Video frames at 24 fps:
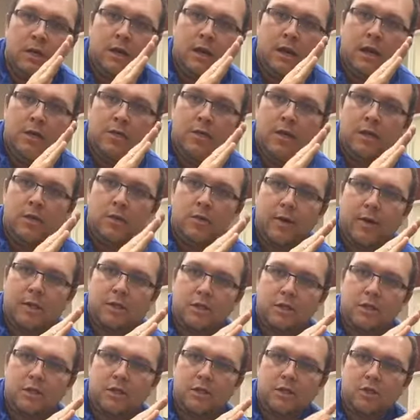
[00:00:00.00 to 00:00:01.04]
and then you
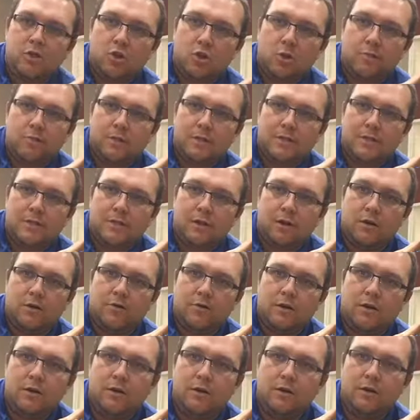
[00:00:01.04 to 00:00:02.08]
actually stop
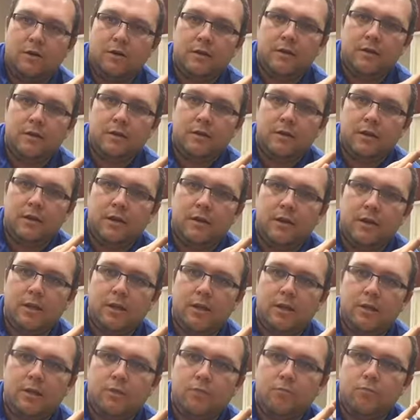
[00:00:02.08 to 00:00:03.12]
yourself, and then
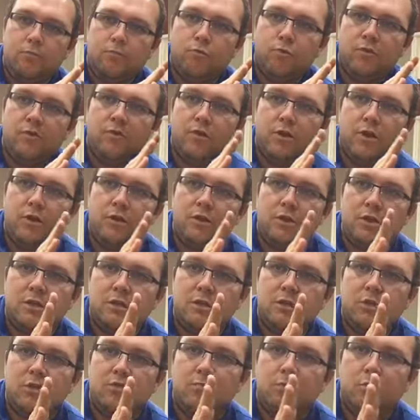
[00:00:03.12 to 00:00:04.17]
you can reverse
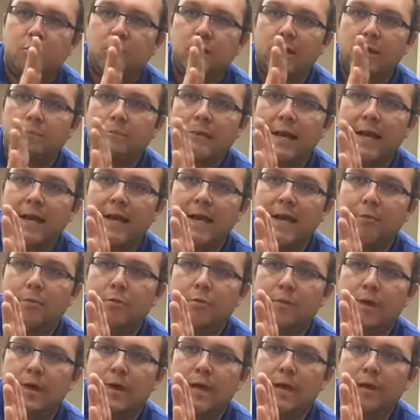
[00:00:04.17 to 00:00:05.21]
yourself, pulling back up
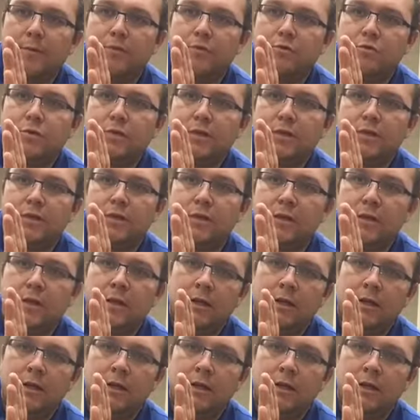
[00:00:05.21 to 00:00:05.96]
with the hamstrings.